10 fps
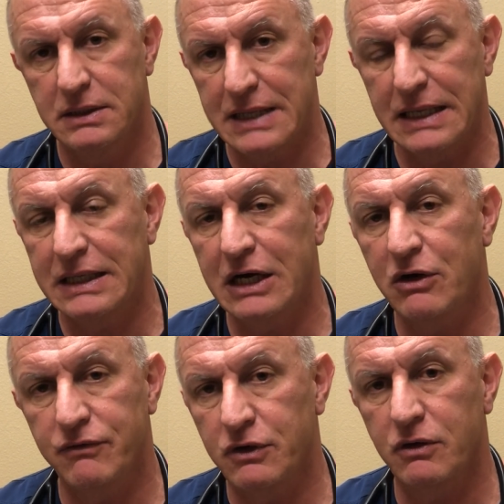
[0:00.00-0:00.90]
take
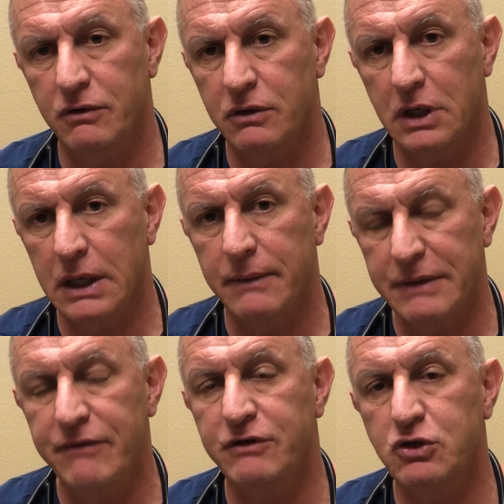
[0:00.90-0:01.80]
care of your
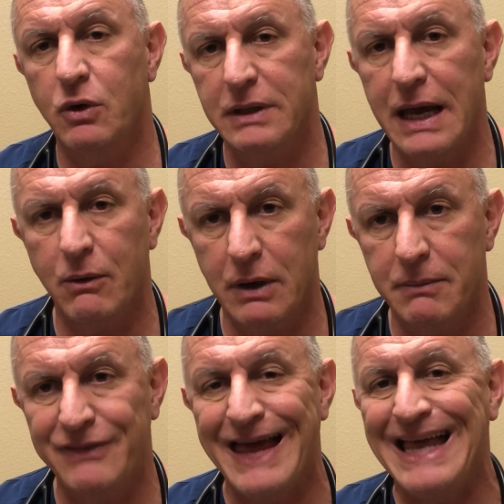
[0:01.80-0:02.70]
inventory that way.
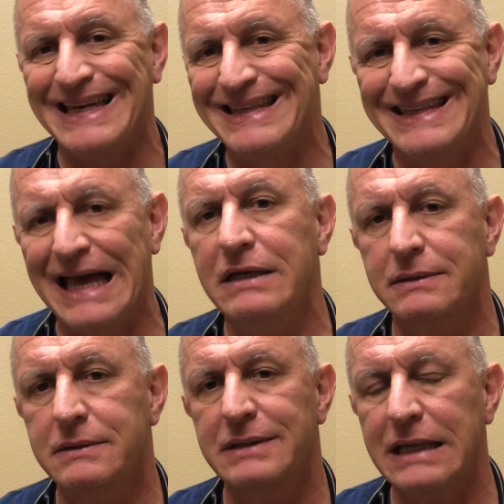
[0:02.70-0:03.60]
But that
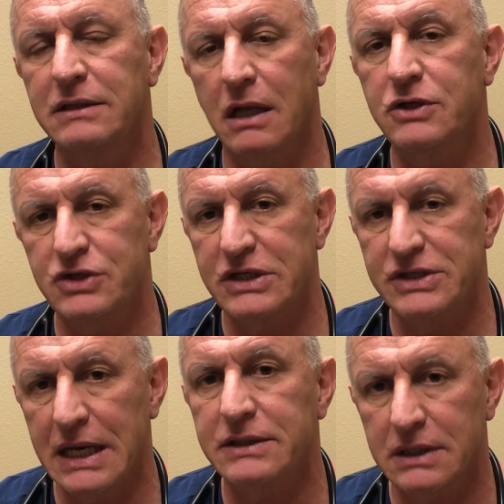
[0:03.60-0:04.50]
technology is
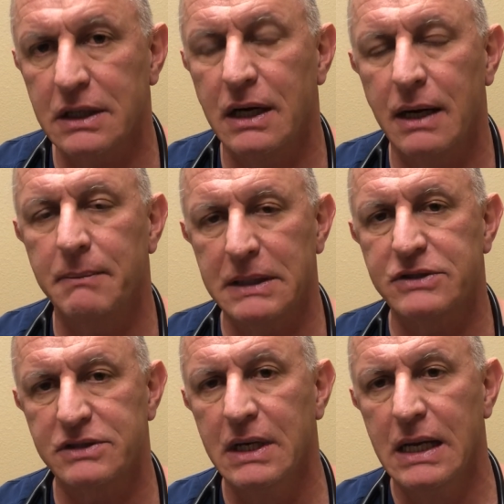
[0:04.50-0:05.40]
yet to come.
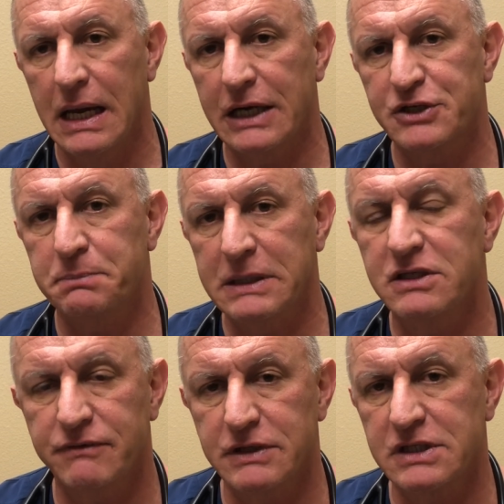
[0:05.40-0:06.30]
It's
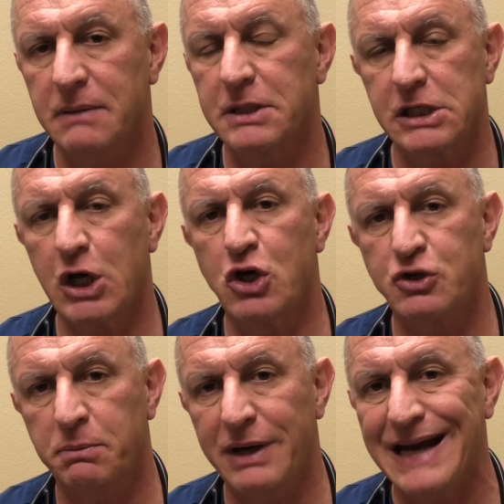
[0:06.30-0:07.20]
expensive, and some of the
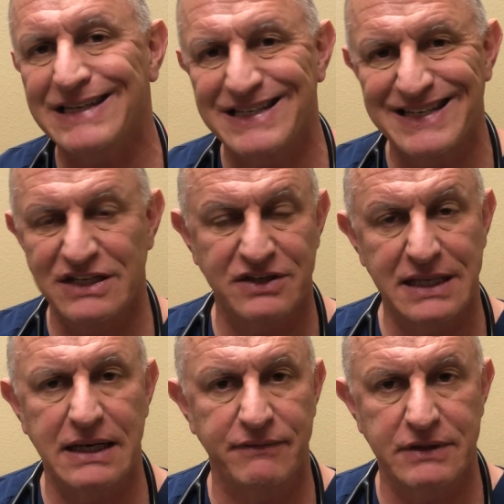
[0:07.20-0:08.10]
larger practices that
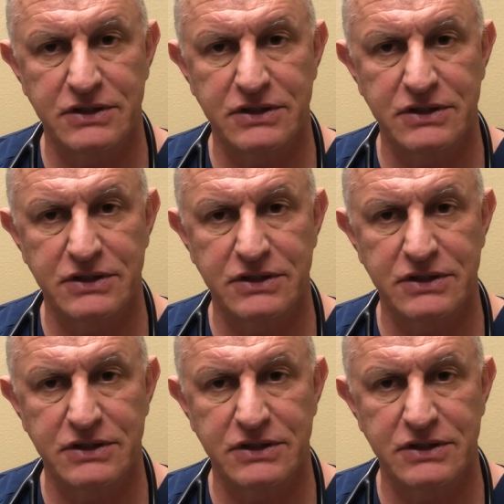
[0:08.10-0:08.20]
have